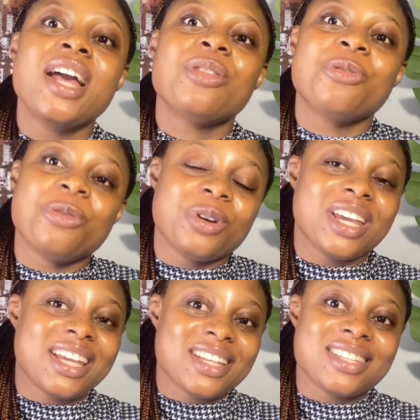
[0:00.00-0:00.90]
Through
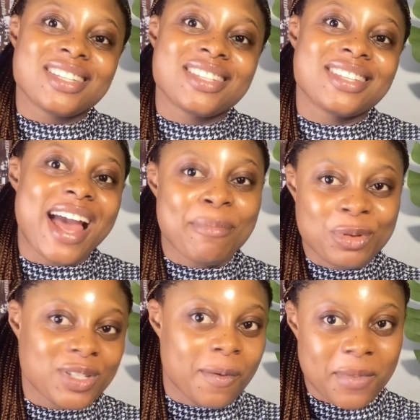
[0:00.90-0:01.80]
is I
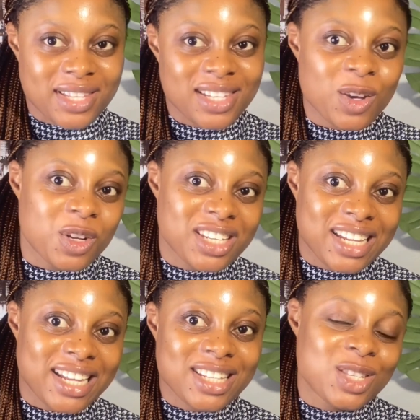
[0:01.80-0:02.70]
post amazing
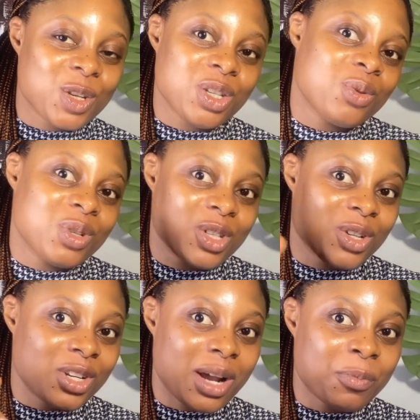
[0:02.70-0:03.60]
content, so you want to
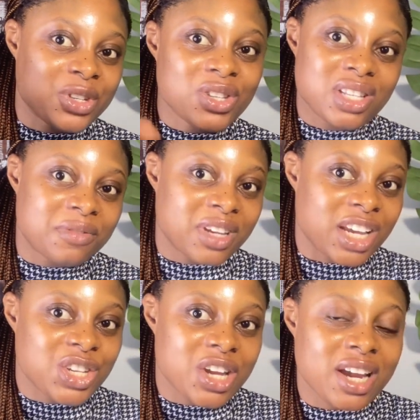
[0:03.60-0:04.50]
turn on that post
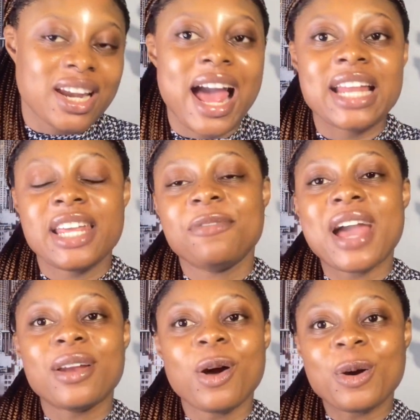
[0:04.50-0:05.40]
notification. And if
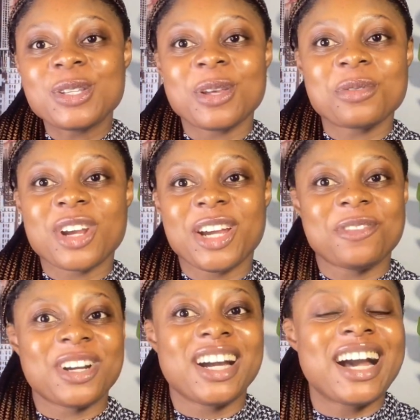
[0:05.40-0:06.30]
you're an old
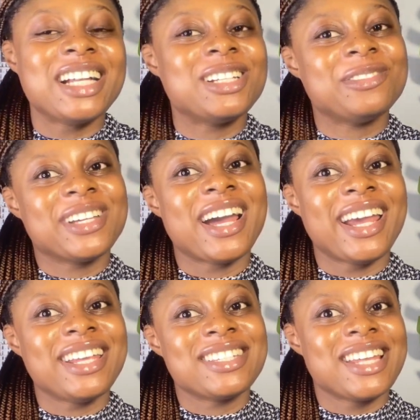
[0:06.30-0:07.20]
subscriber, I love you
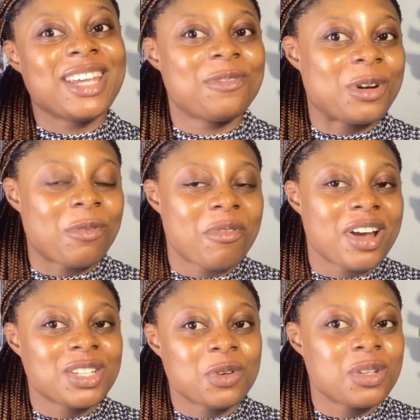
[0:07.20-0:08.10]
guys. Thank you for coming
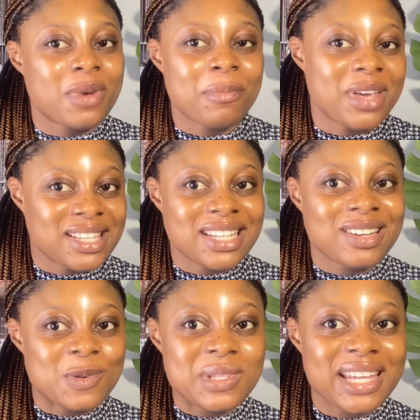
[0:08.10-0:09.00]
back to watch my amazing
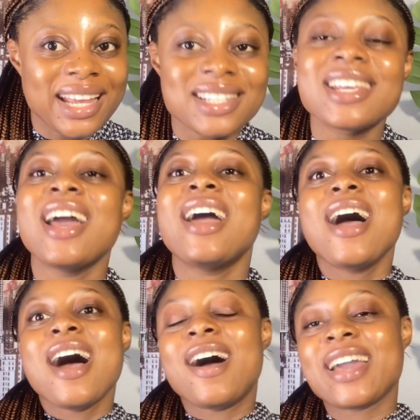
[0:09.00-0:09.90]
content.
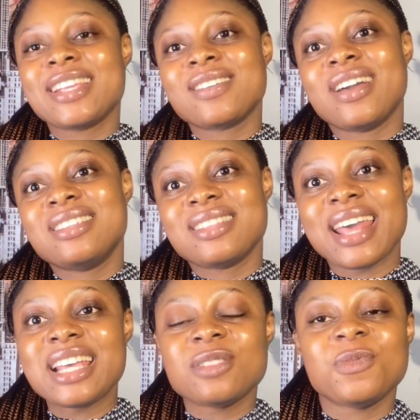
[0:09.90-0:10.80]
Okay, so in
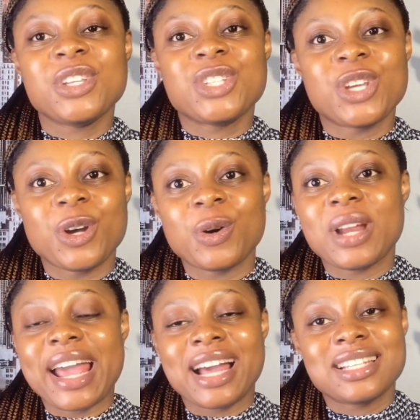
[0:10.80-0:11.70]
today's video,
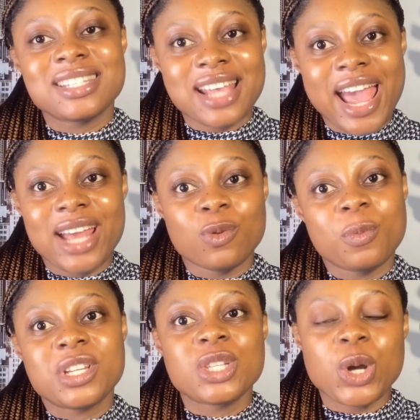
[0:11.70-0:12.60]
like I said, we'll
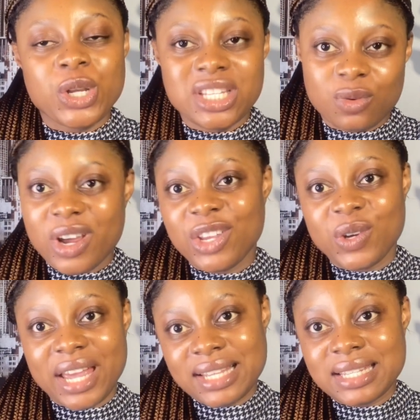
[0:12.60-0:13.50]
be discussing why you're
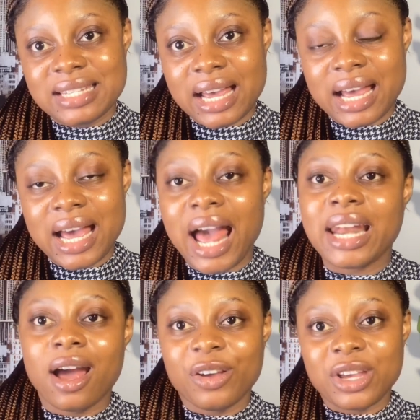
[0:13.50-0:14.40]
getting darker
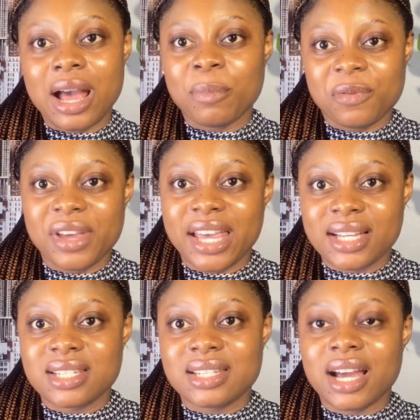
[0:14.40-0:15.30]
and how you can prevent
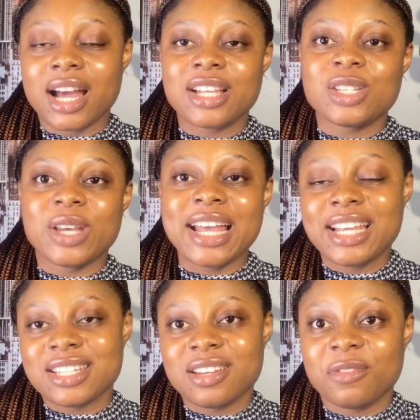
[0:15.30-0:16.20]
getting darker. So get
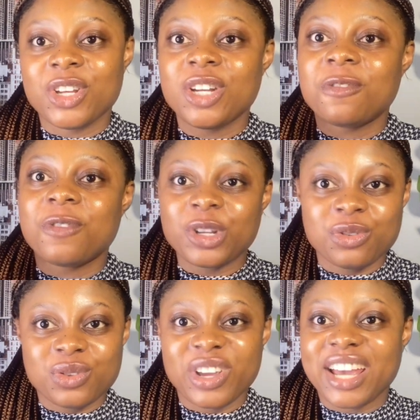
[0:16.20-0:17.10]
into the video. The first
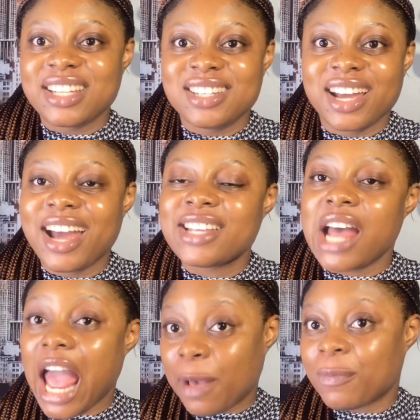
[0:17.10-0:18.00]
reason why you're getting darker is
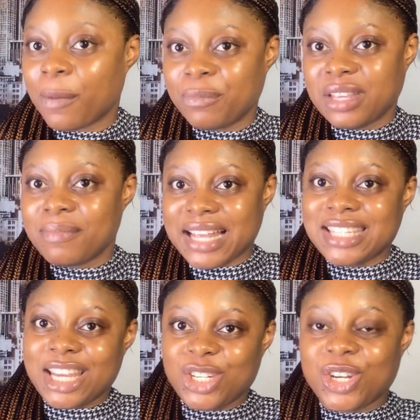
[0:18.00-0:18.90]

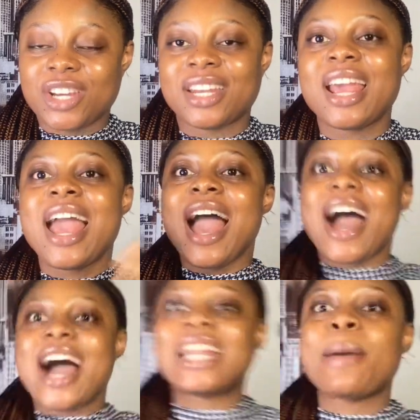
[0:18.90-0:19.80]
hyperpigmentation.
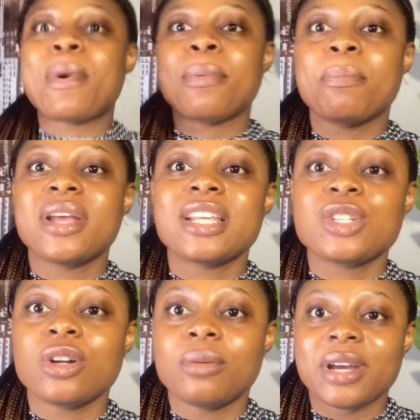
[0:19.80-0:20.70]
And
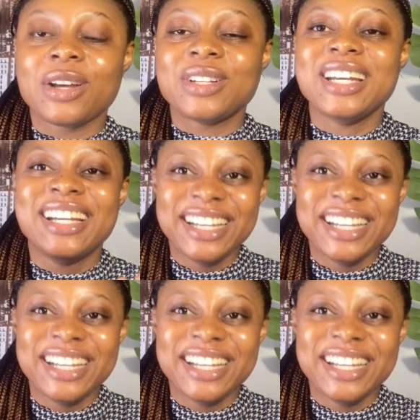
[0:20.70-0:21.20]
hyperpigmentation, oh my god.